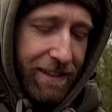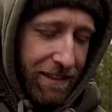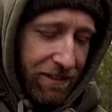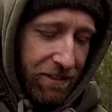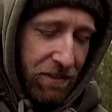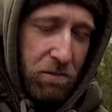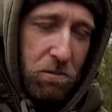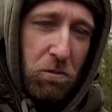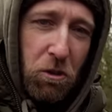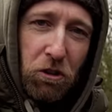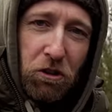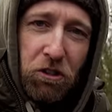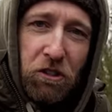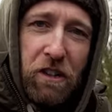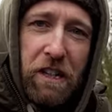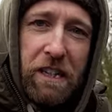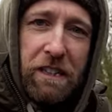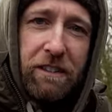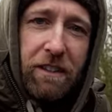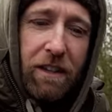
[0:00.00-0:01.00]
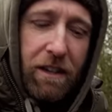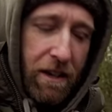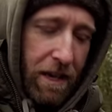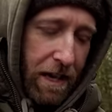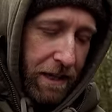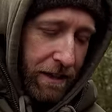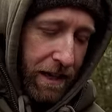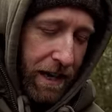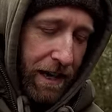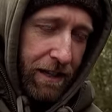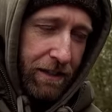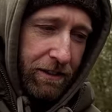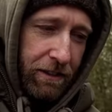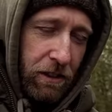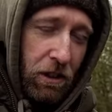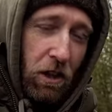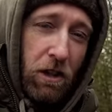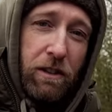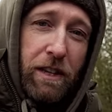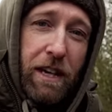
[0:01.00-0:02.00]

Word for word: is much neater and has a lot